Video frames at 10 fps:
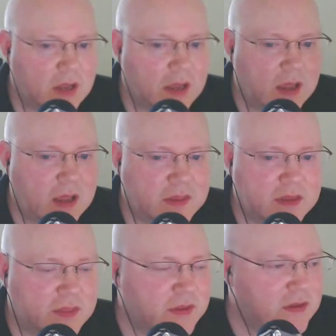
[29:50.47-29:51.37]
I
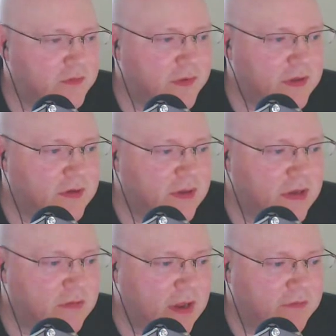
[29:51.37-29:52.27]
think you'll find you're
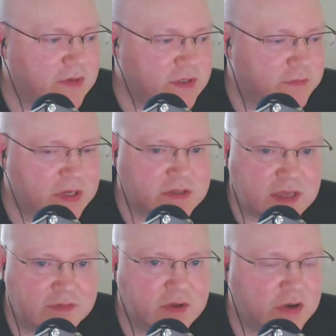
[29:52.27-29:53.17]
incorrect, Richard, because
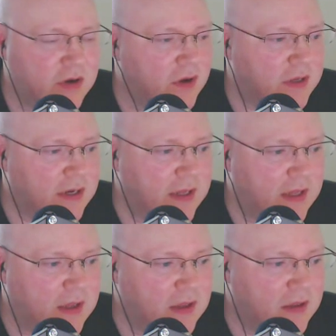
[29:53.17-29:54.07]
I've got an article
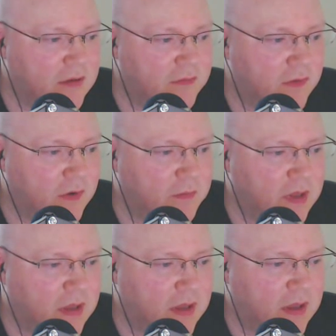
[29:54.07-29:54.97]
here from
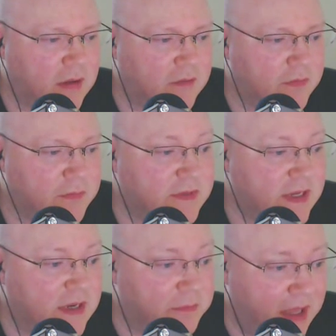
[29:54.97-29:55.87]
the
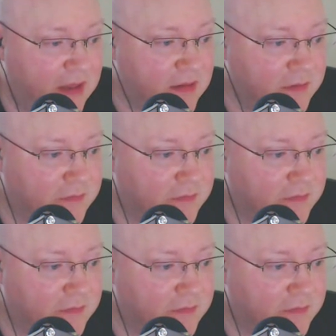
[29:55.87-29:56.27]
Daily Mail,